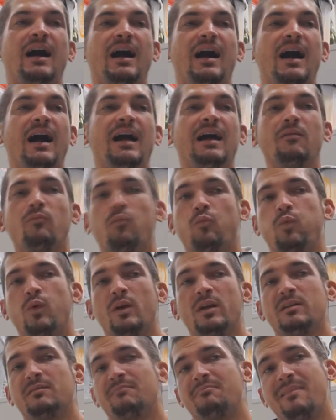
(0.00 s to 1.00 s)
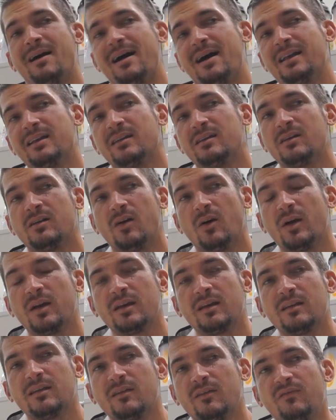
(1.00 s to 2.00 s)
I wouldn't mind
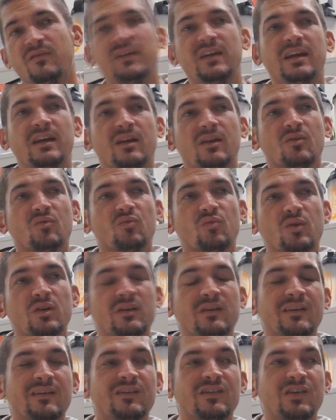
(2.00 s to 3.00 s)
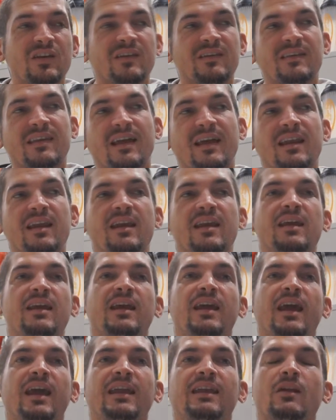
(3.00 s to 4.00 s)
going the vegan route. It's just that
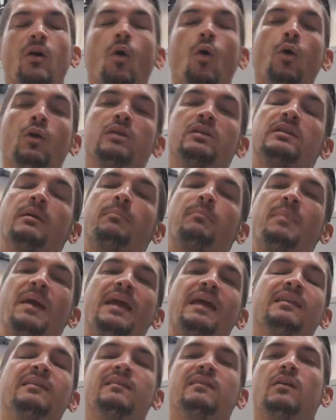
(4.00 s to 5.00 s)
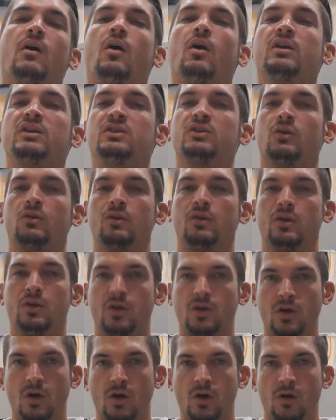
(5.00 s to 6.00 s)
it all depends on your
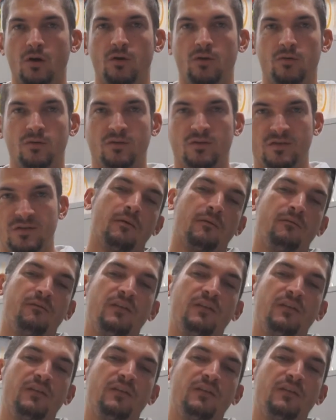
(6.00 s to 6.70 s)
goals.